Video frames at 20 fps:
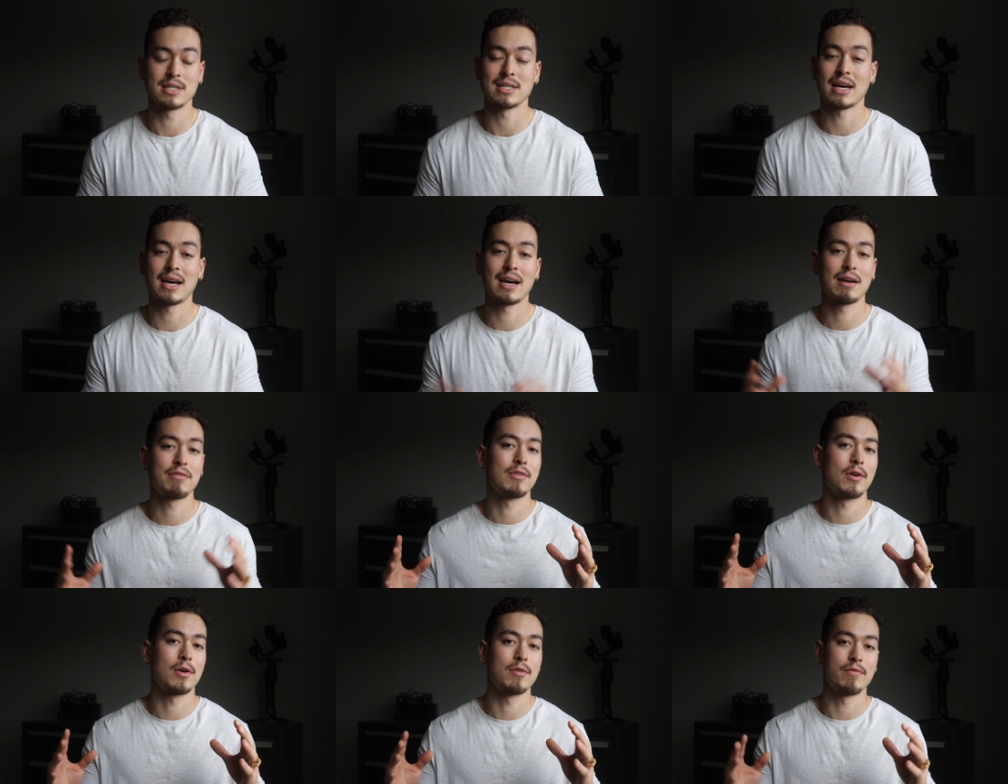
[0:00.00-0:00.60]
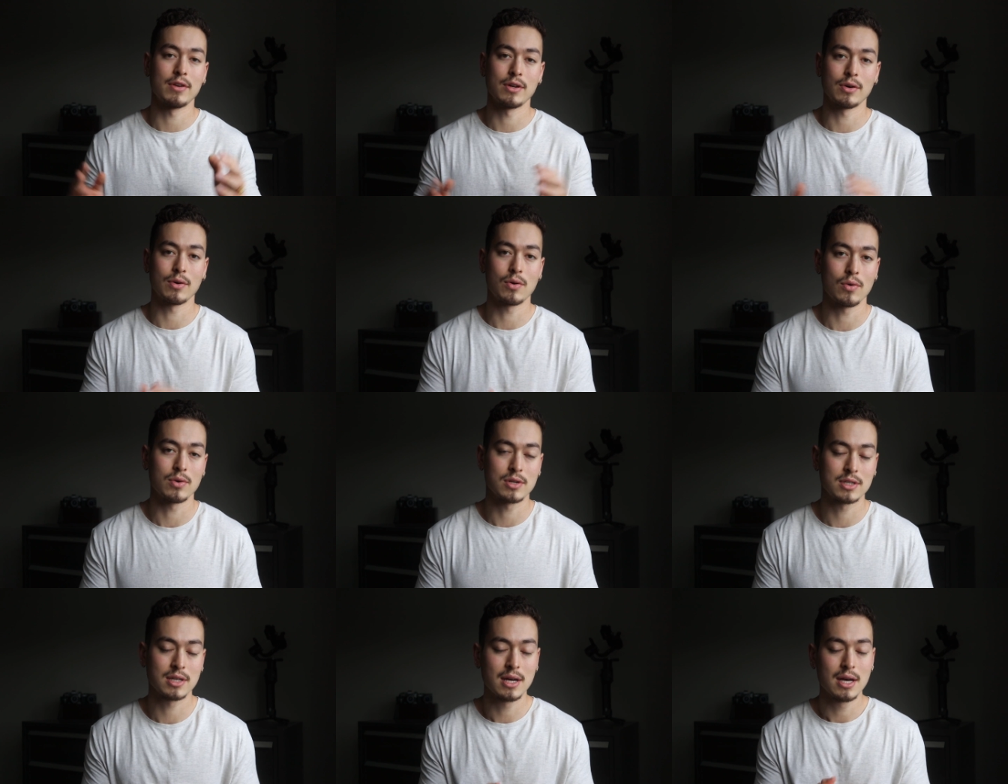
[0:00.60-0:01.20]
It's a half an hour video
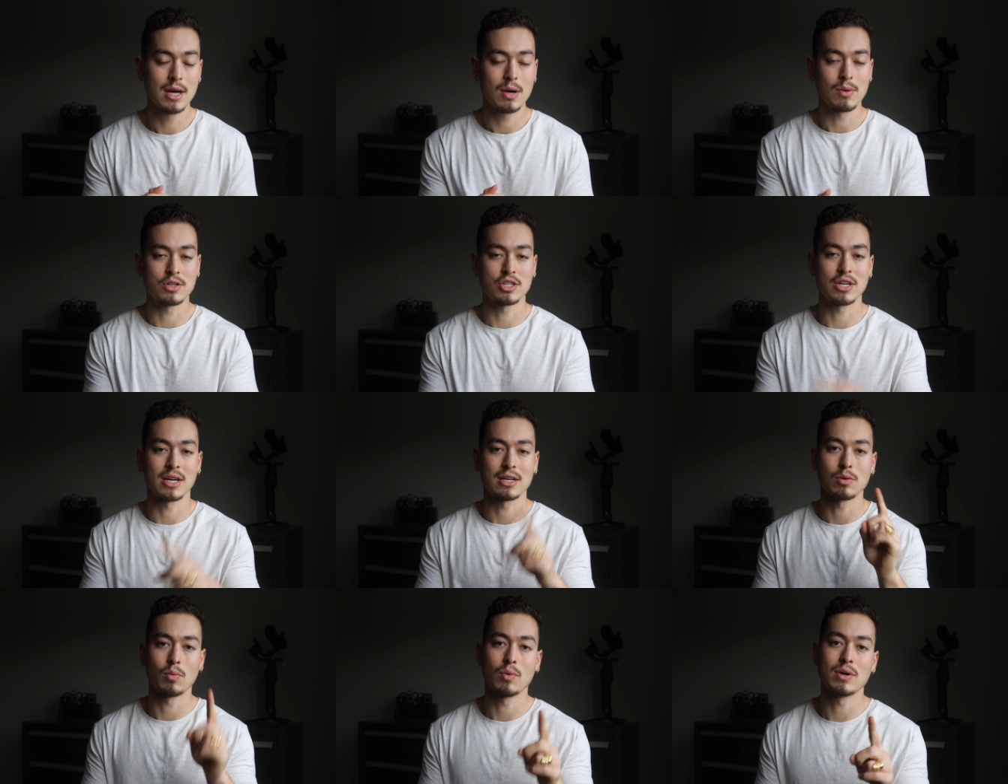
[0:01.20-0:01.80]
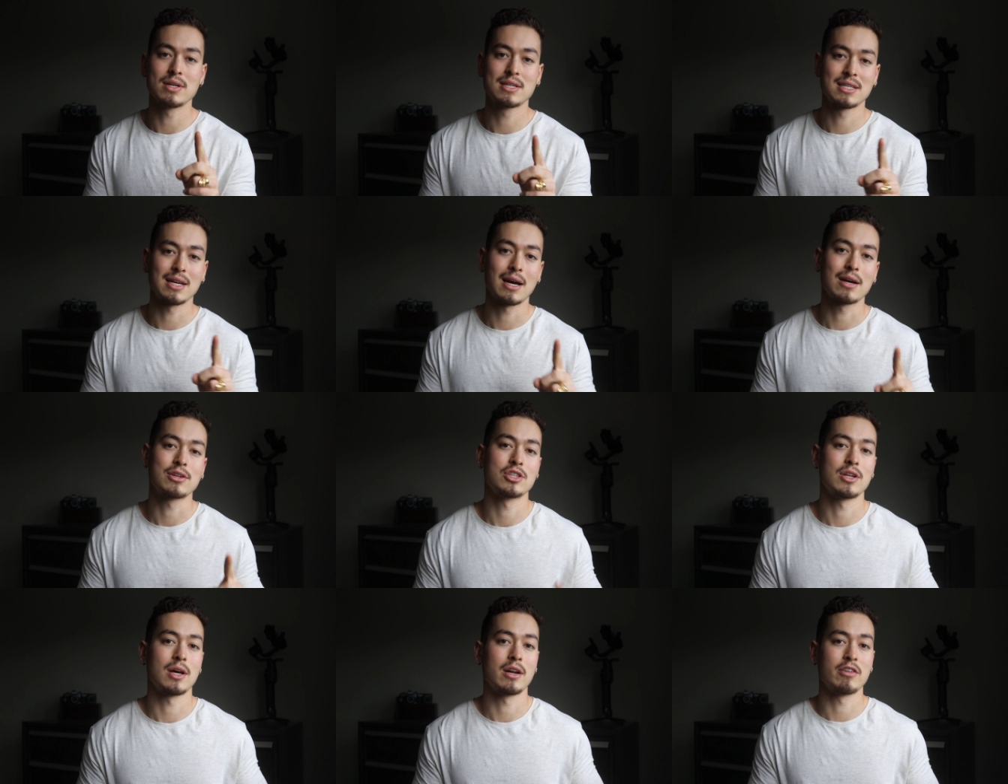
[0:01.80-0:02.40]
course, which takes one
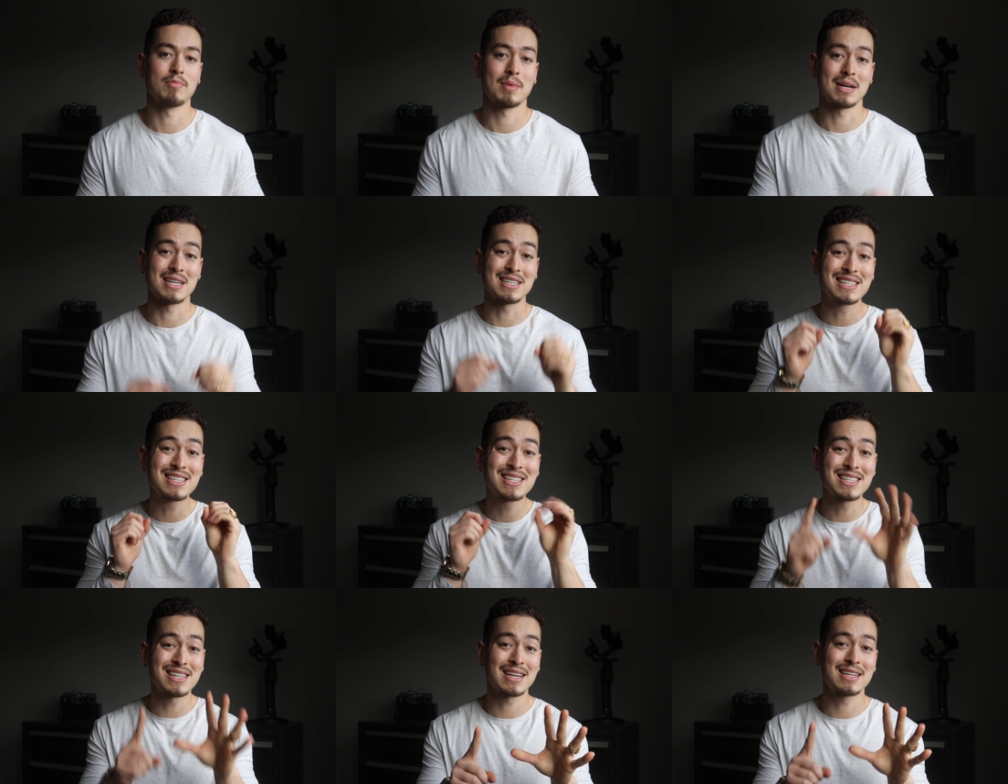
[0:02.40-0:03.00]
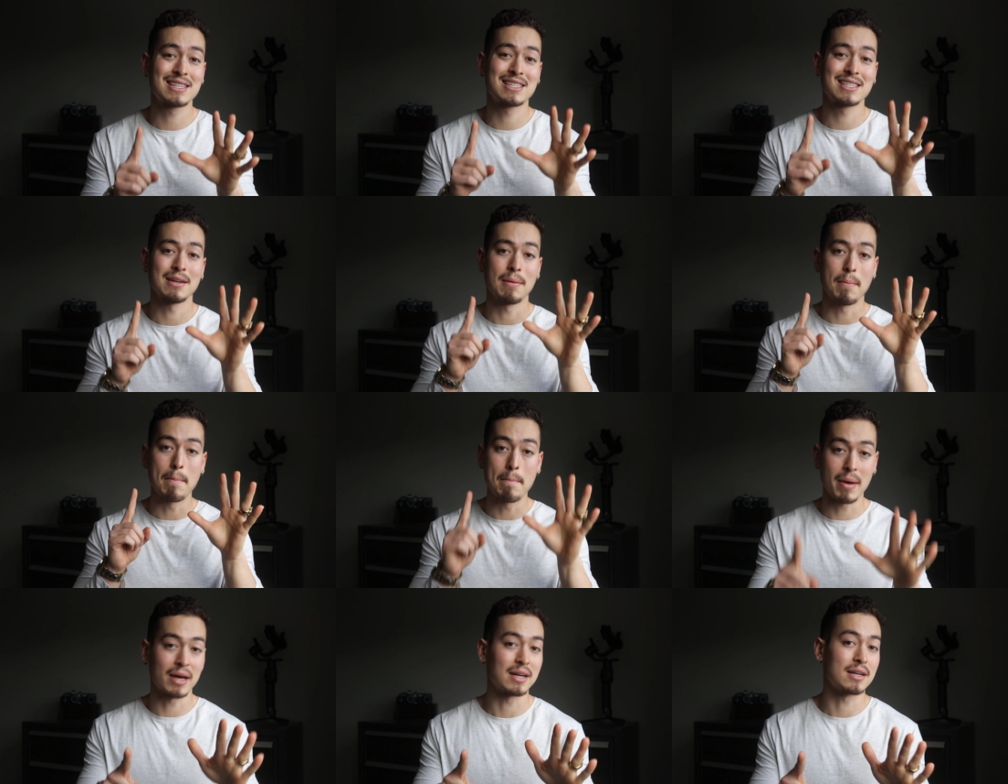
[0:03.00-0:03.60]
section out of my six
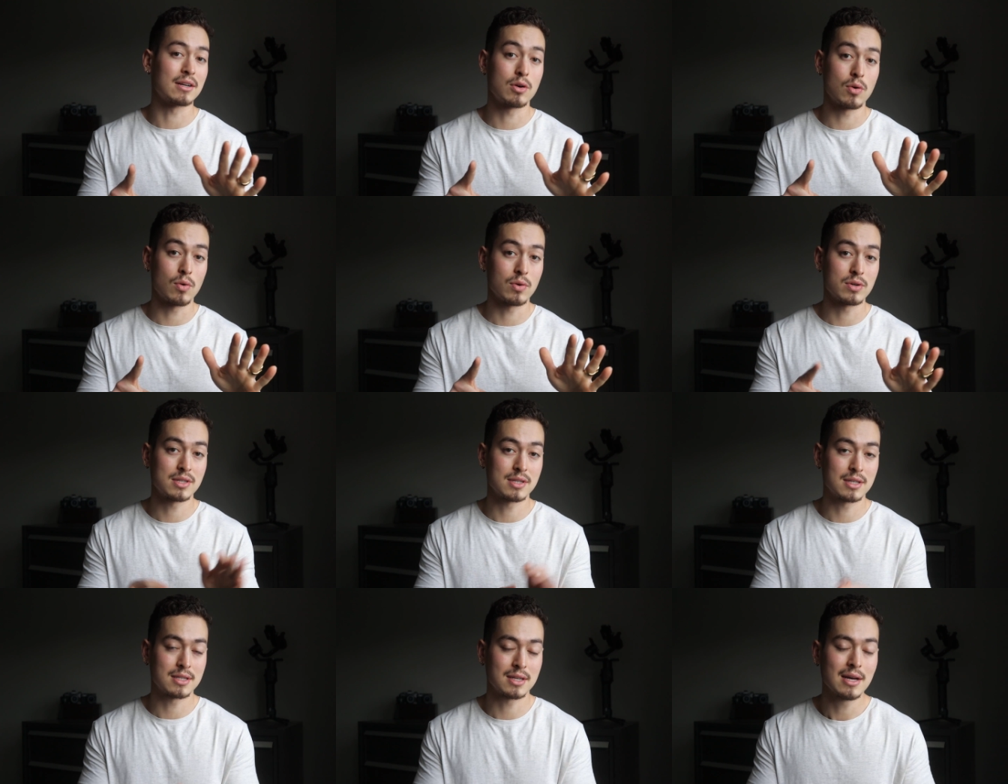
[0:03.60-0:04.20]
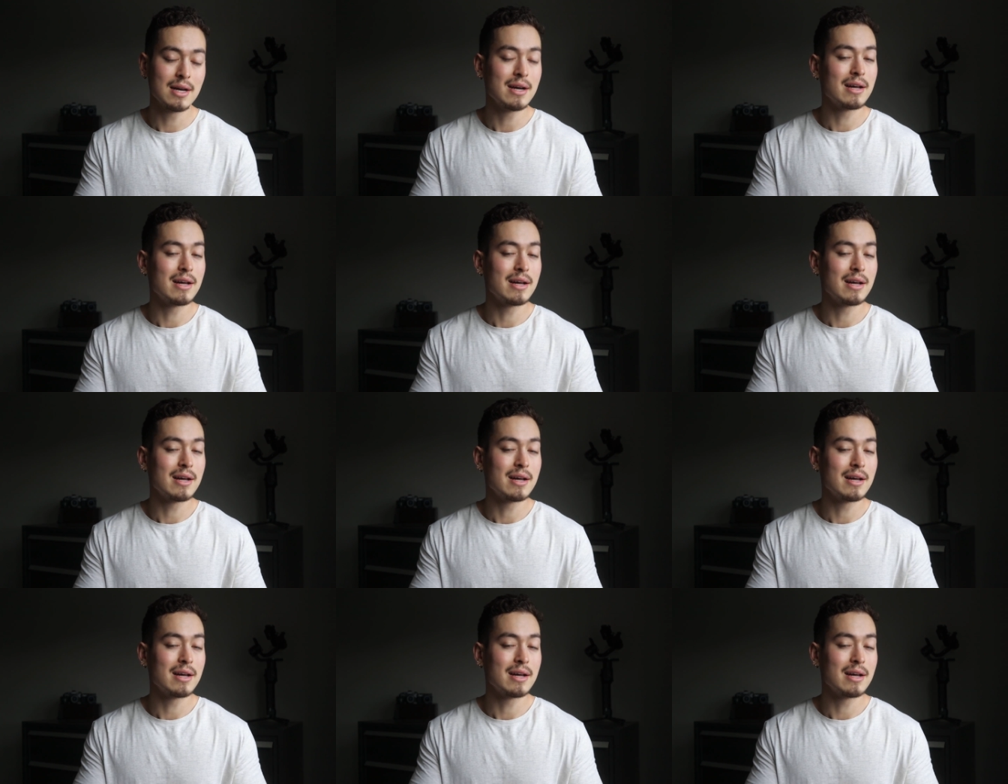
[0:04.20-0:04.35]
mega courses.